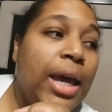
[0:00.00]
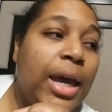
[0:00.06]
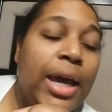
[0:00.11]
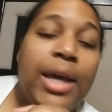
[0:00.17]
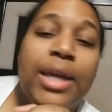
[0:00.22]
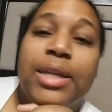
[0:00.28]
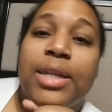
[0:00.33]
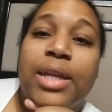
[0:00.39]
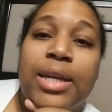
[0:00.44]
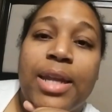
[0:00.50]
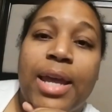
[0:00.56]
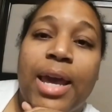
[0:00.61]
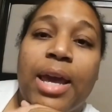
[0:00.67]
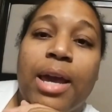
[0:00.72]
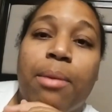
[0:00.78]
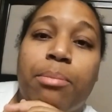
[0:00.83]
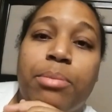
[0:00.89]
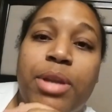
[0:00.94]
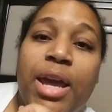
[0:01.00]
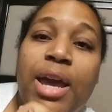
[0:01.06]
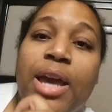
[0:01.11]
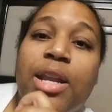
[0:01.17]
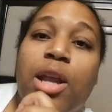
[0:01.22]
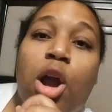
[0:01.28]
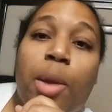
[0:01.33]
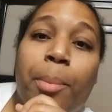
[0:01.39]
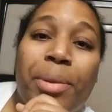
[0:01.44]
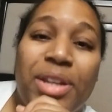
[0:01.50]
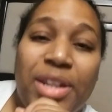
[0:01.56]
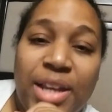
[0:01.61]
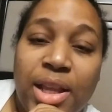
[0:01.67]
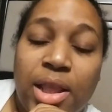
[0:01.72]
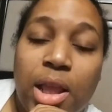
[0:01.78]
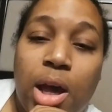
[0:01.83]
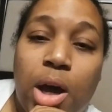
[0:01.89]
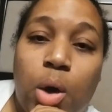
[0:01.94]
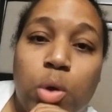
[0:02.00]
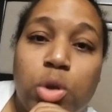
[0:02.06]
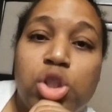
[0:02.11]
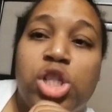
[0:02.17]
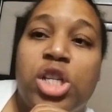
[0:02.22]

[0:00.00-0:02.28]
eating a damn dead armadillo.